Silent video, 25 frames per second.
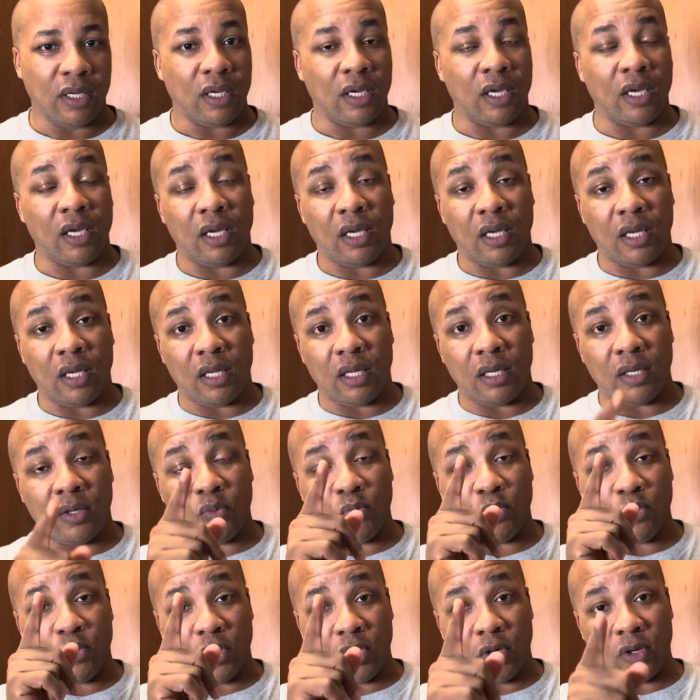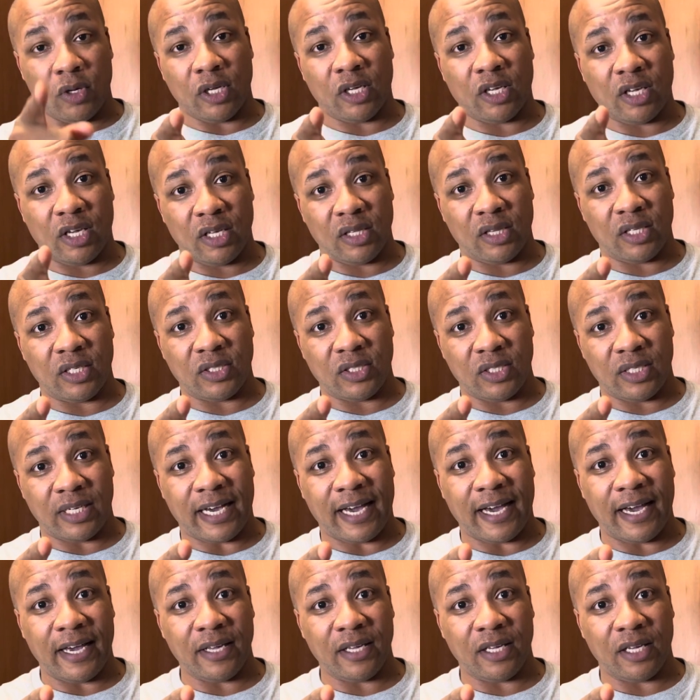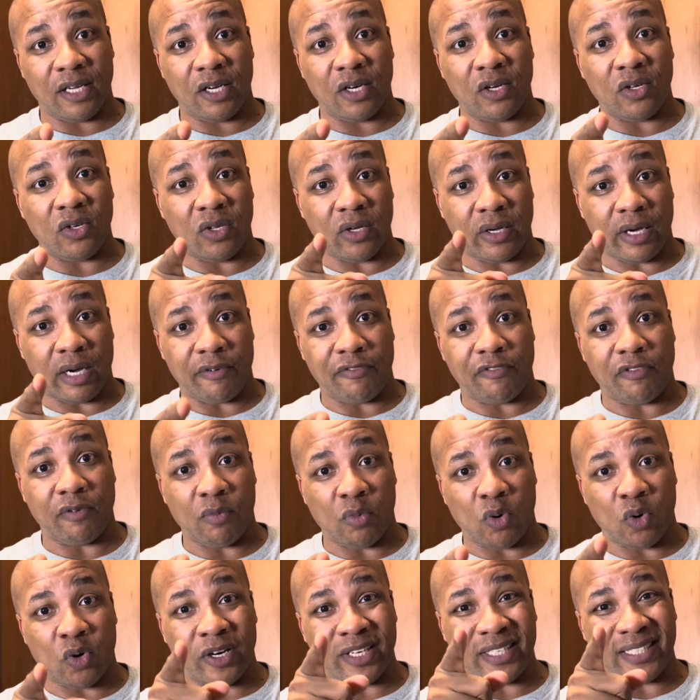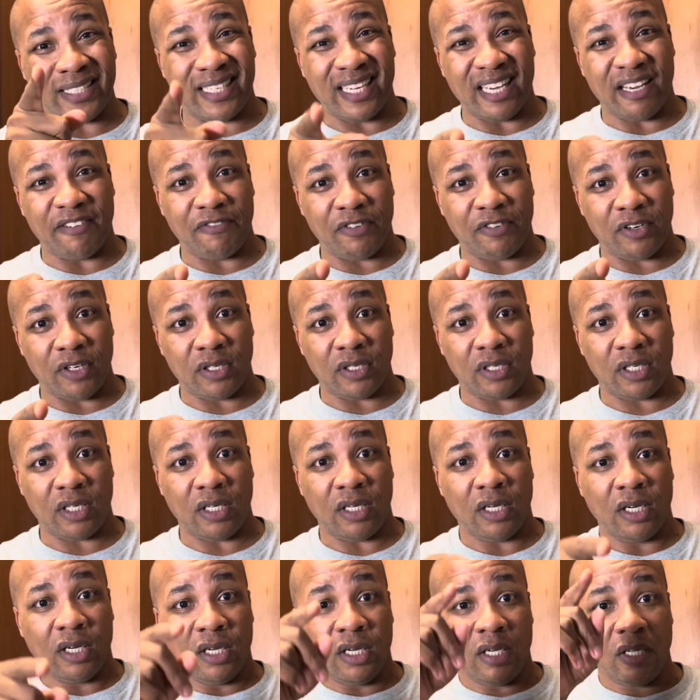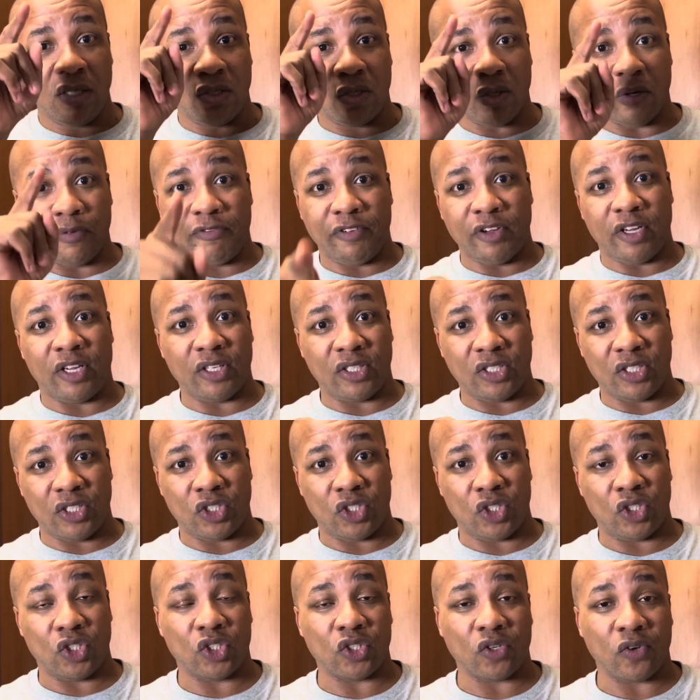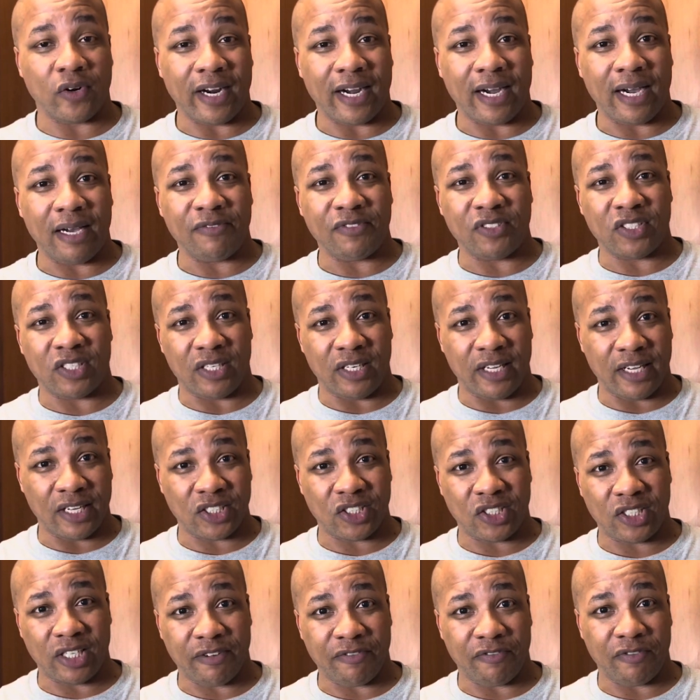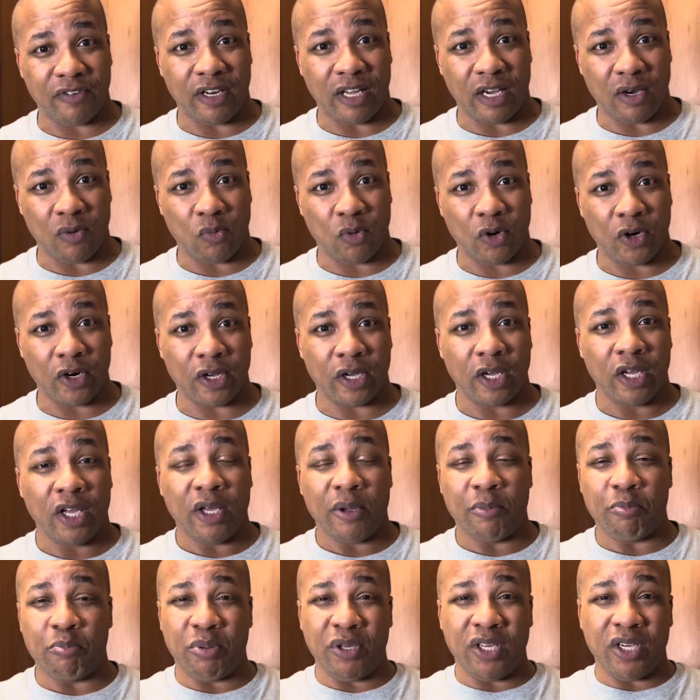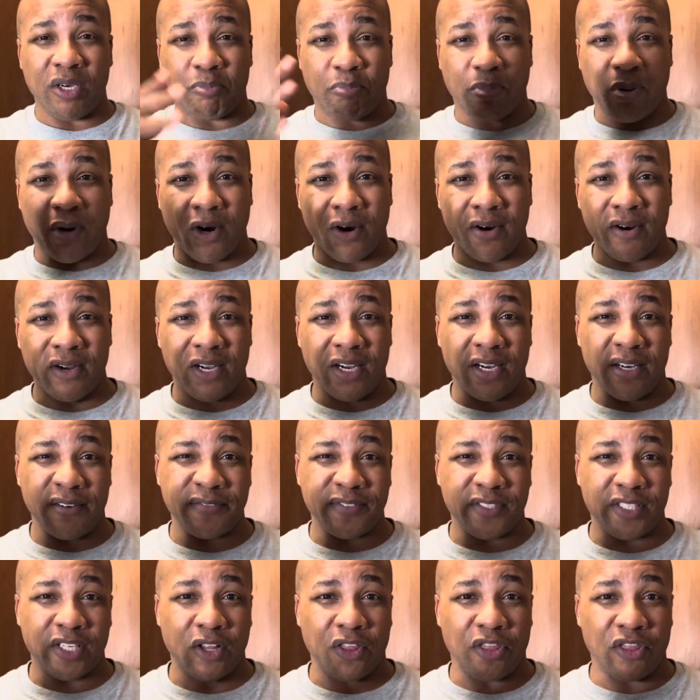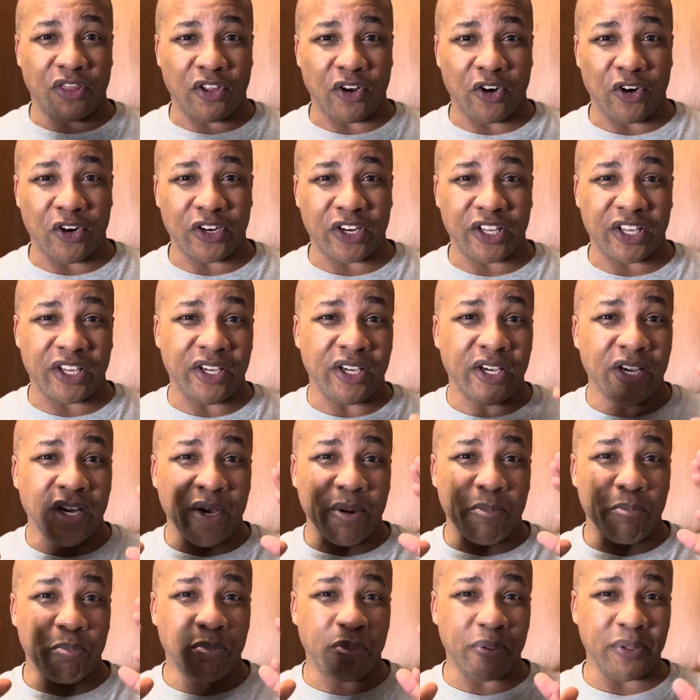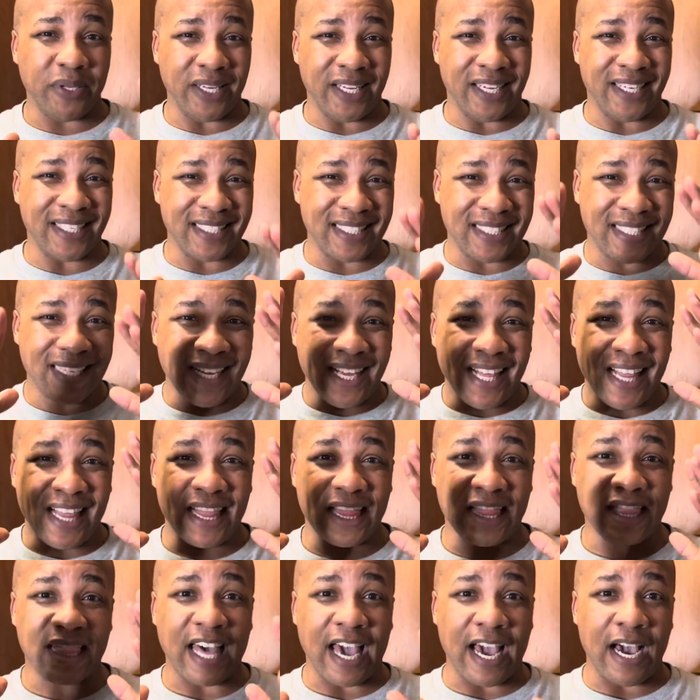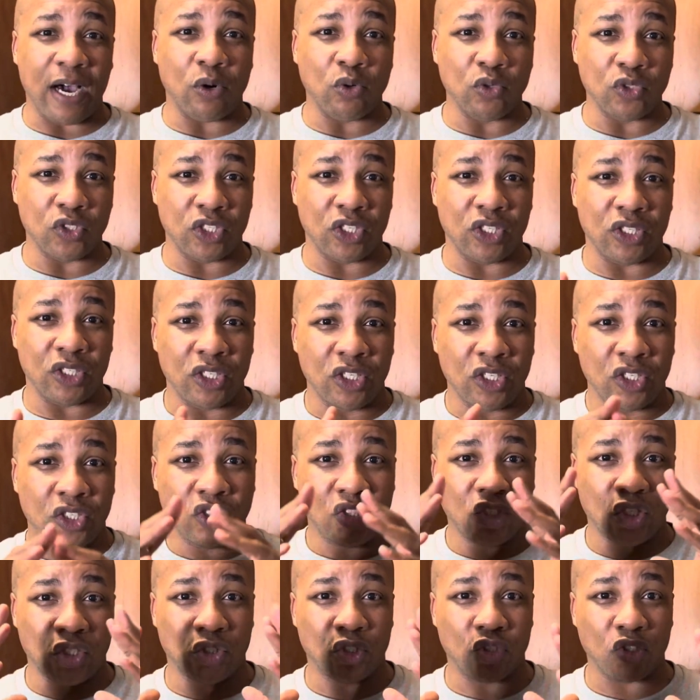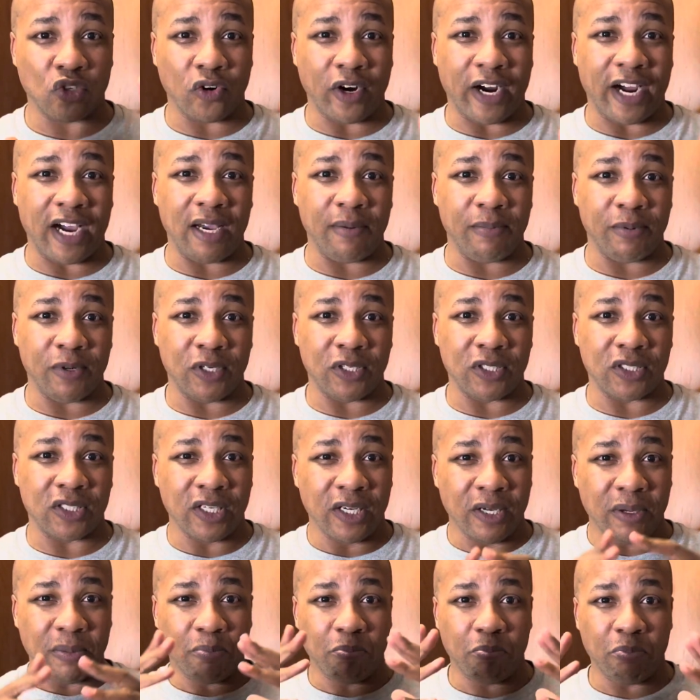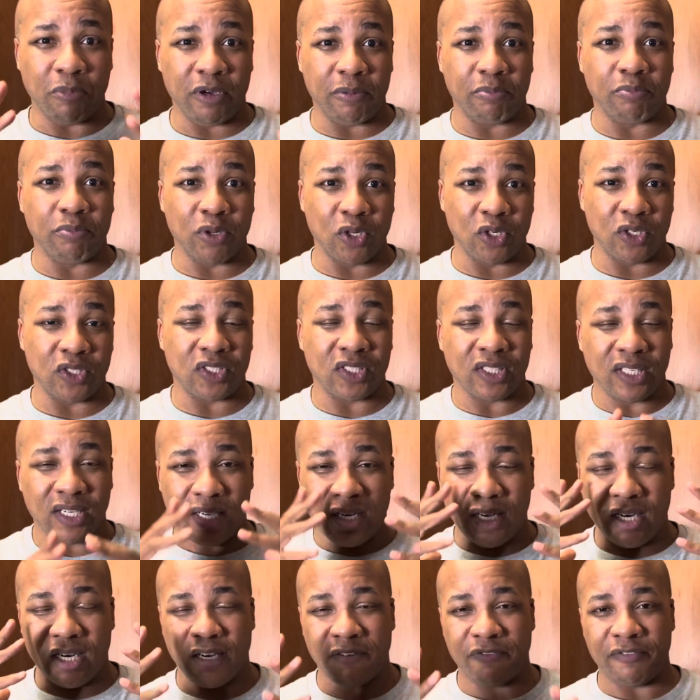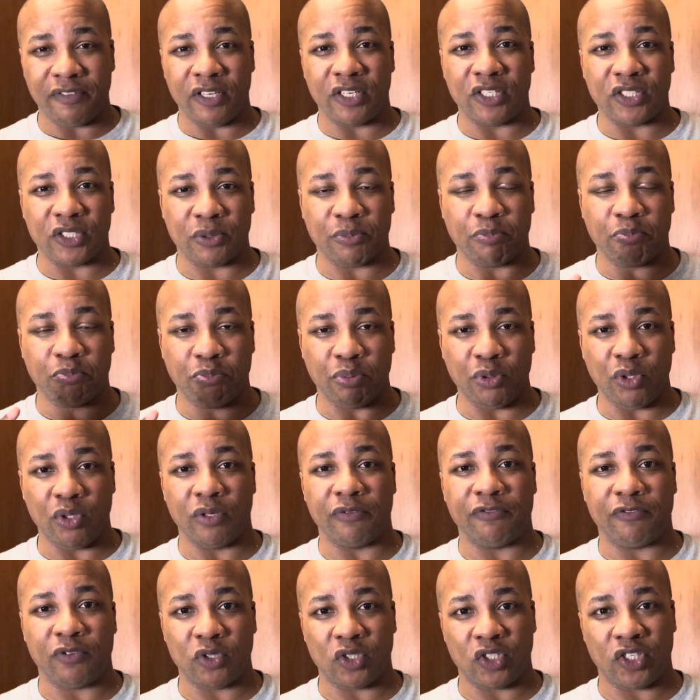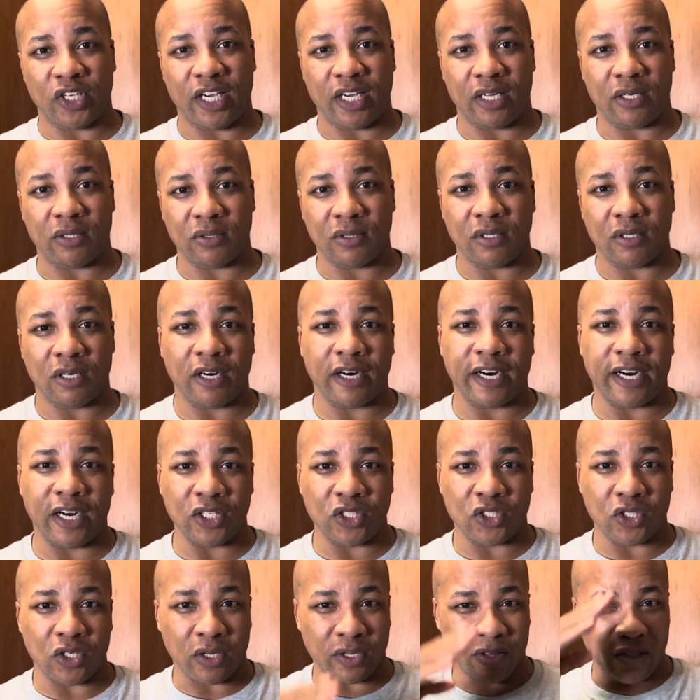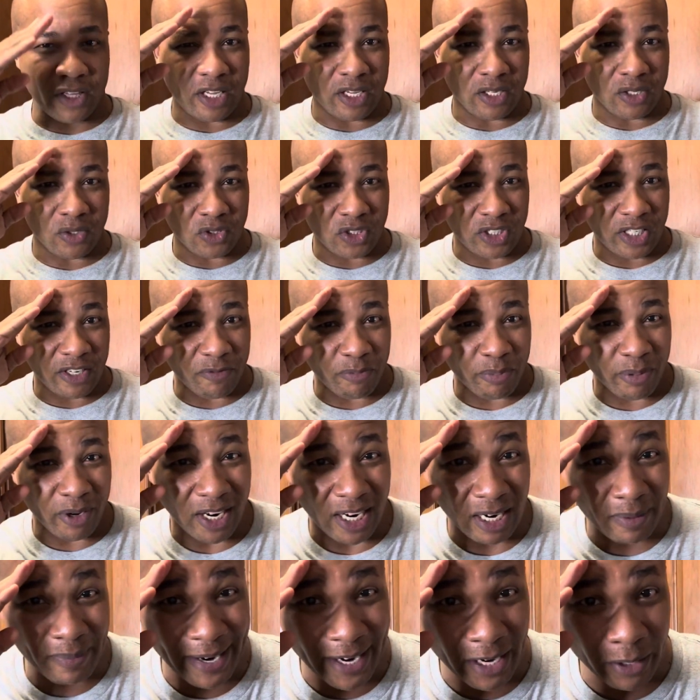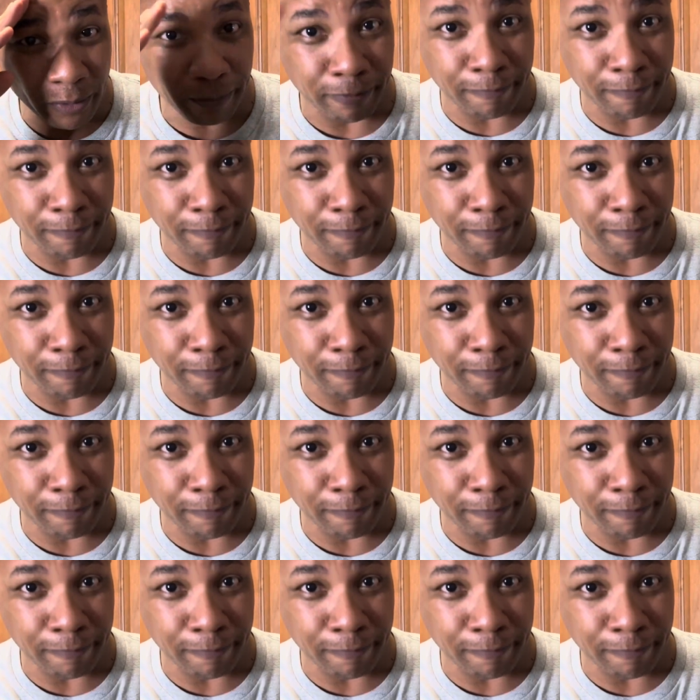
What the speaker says: And we're going to kick this into high gear. Look out for more, definitely. Don't forget to subscribe to Next Chef Network. Be a part of the 30,000+ subscribers, members of this beautiful channel. All right, y'all. Thank you. Chef Prime out.